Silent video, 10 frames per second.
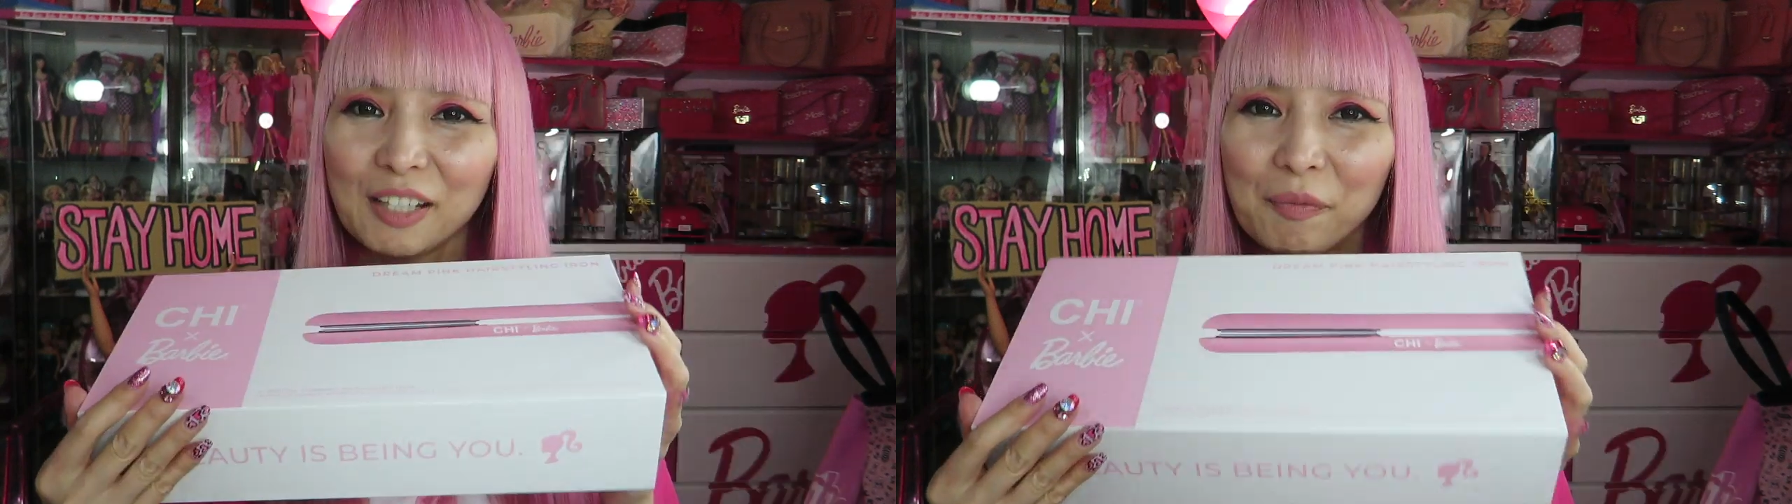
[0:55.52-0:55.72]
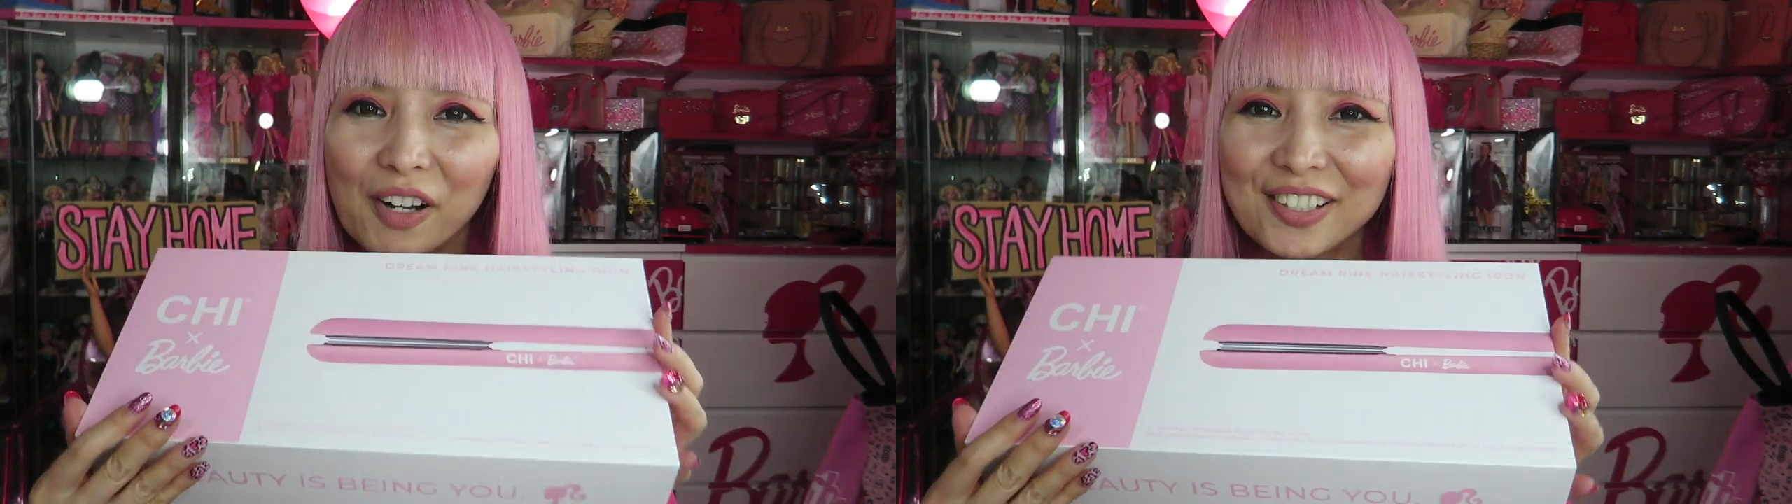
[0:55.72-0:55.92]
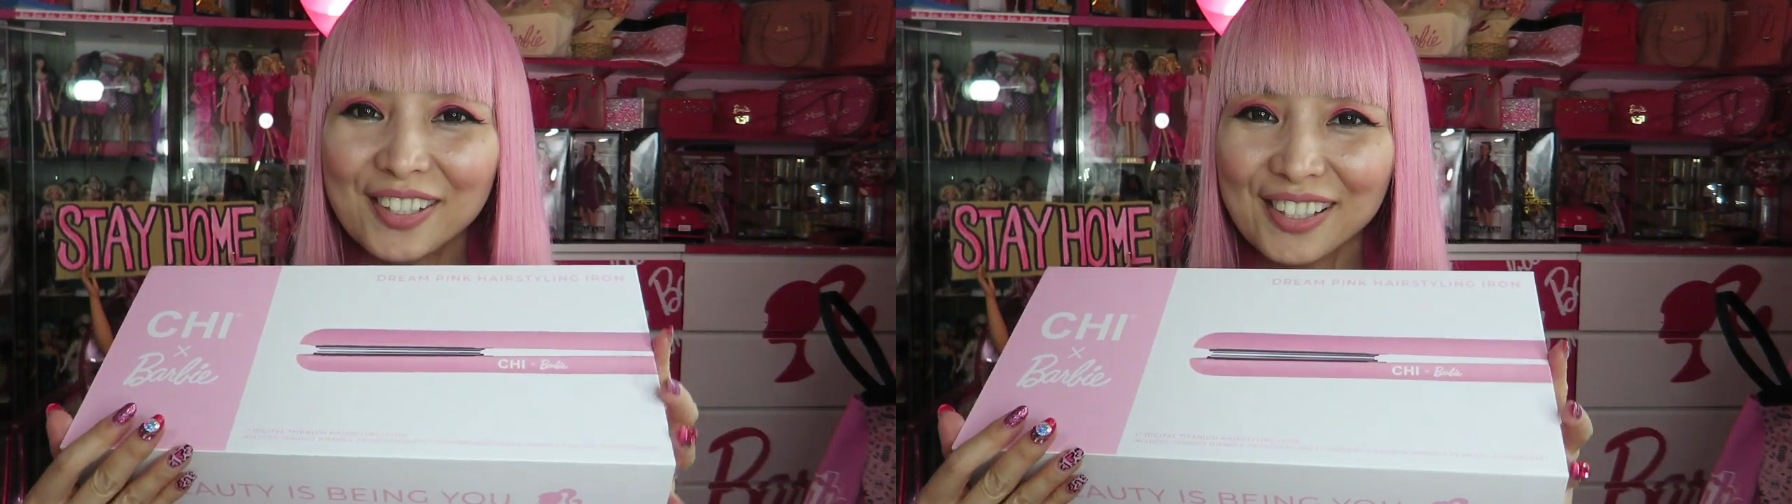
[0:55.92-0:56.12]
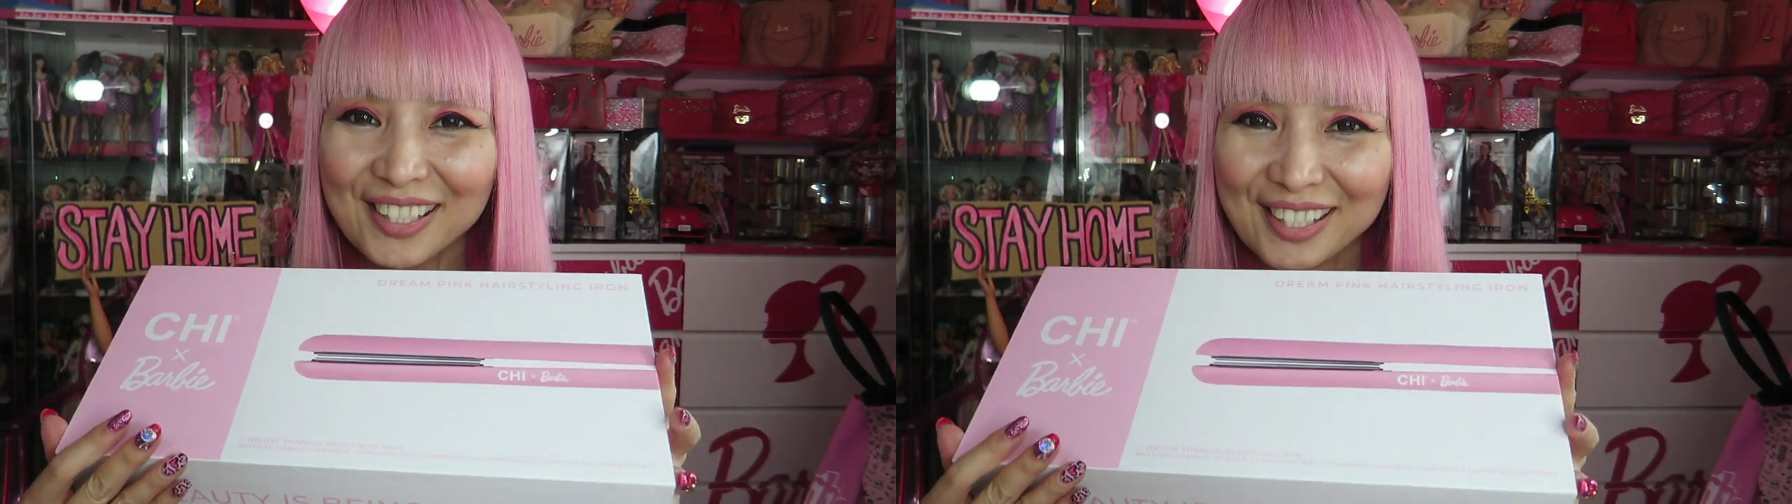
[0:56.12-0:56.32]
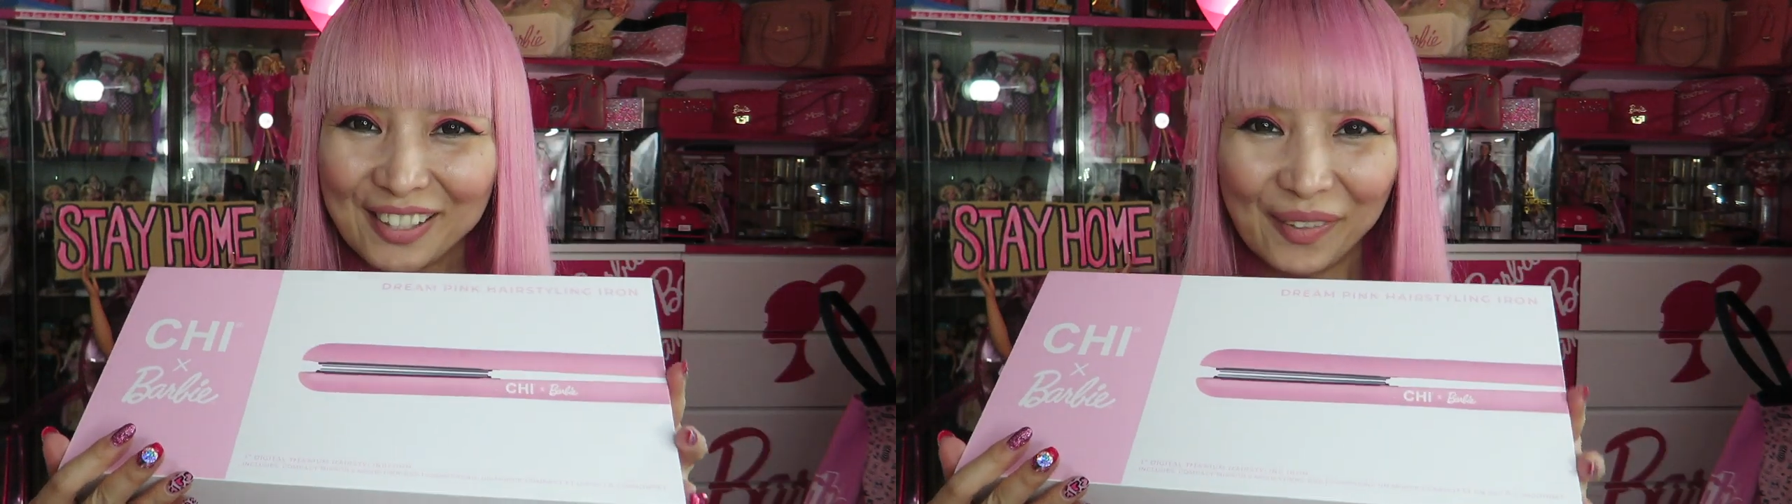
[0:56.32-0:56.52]
The box
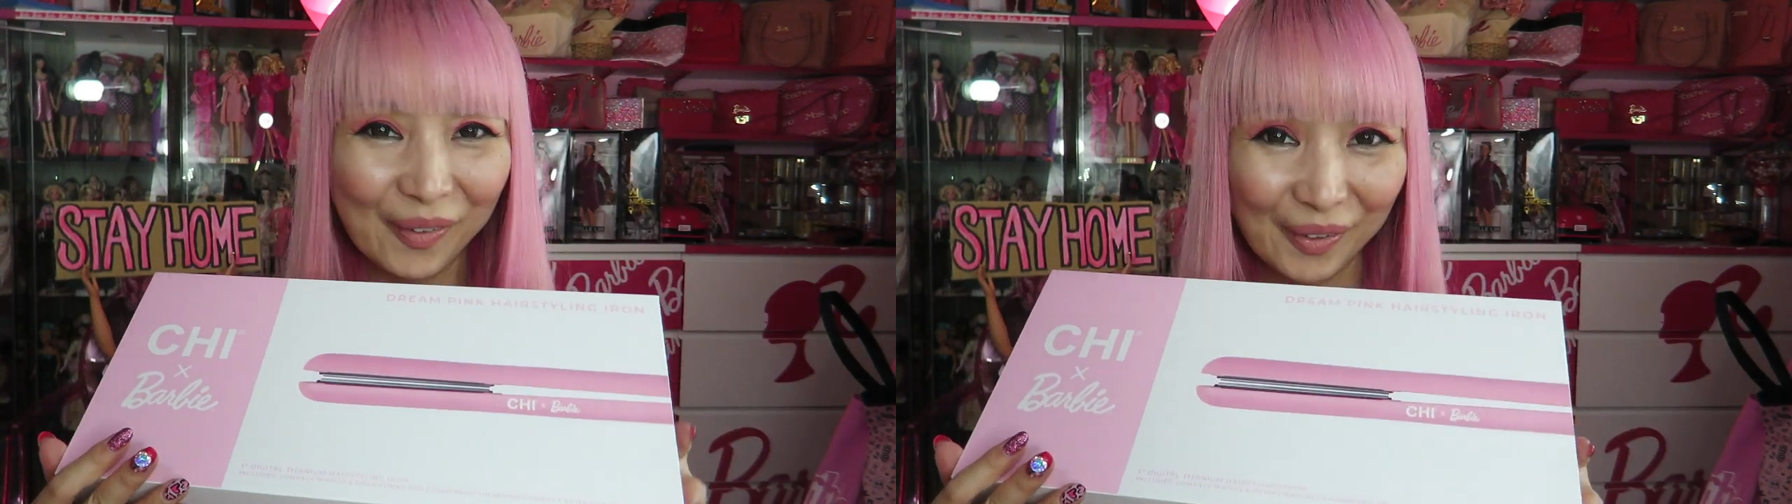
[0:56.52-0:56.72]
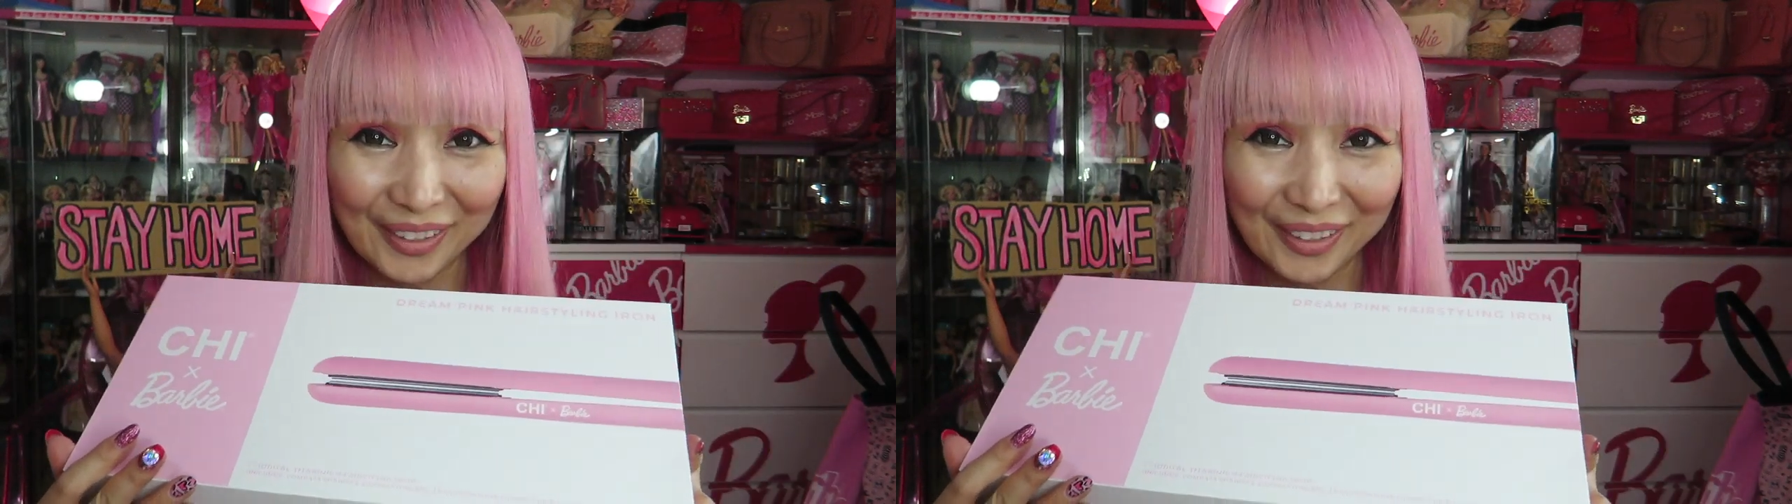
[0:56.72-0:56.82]
looks so